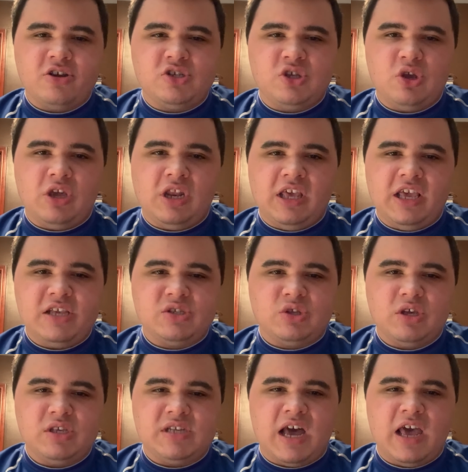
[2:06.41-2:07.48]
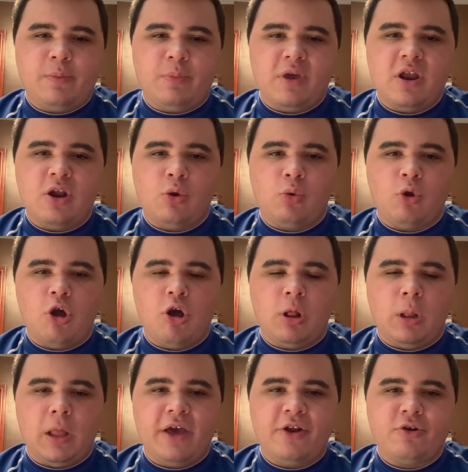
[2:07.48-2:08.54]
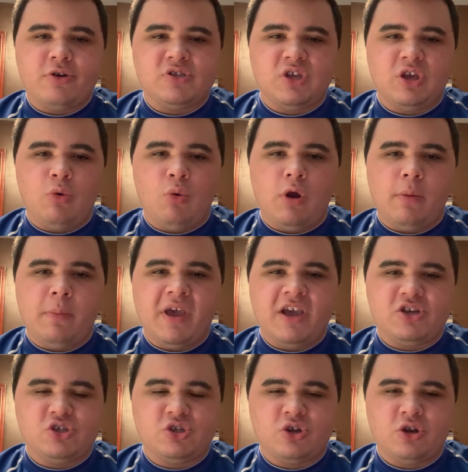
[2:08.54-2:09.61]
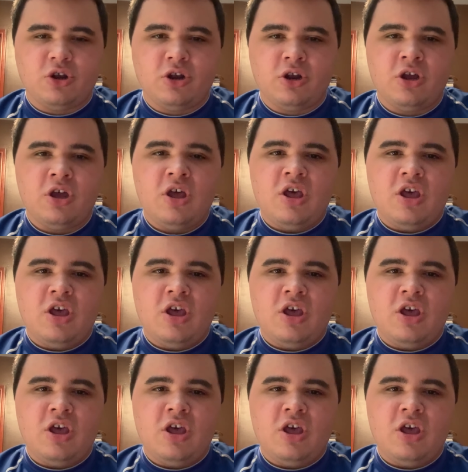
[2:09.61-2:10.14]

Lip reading: so you can easily type in a wrong letter, so you want to make sure